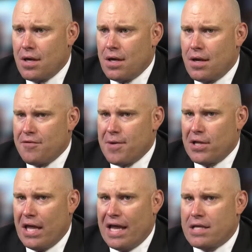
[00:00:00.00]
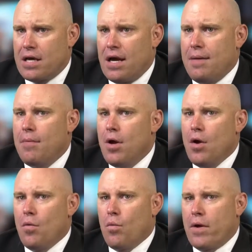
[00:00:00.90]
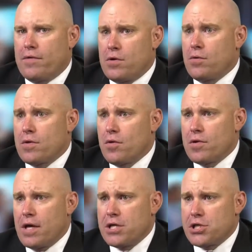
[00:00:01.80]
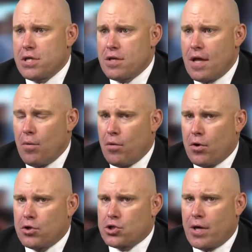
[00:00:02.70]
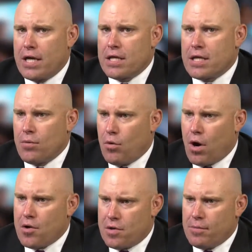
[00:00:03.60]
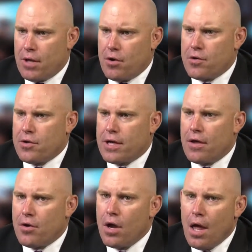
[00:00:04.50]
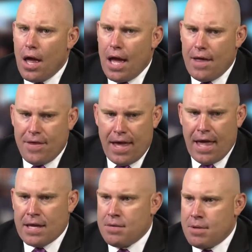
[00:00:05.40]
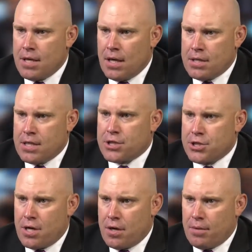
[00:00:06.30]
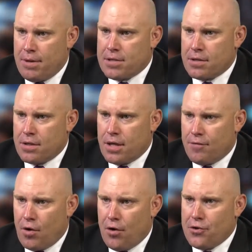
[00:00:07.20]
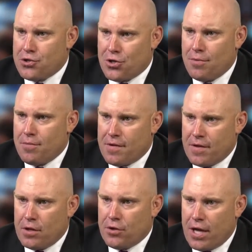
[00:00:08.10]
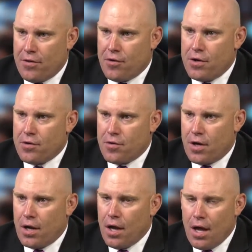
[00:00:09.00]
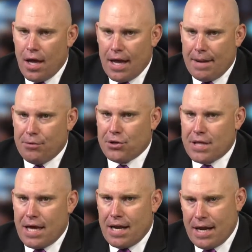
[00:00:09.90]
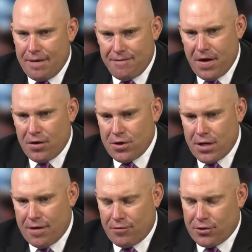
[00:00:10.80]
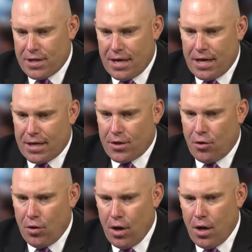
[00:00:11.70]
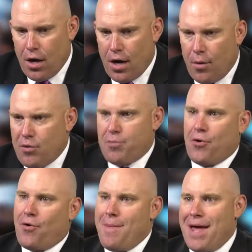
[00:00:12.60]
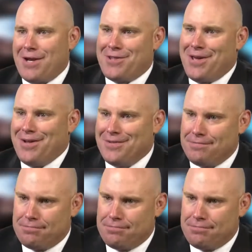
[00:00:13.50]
And I spent a lot of time with 2 associations that were trying to see where our similarities are together. And they handed me a dictionary, basically, of all the terms that they look at in their industry. And I looked at it and I looked at it and I go, all right, what's programmatic say?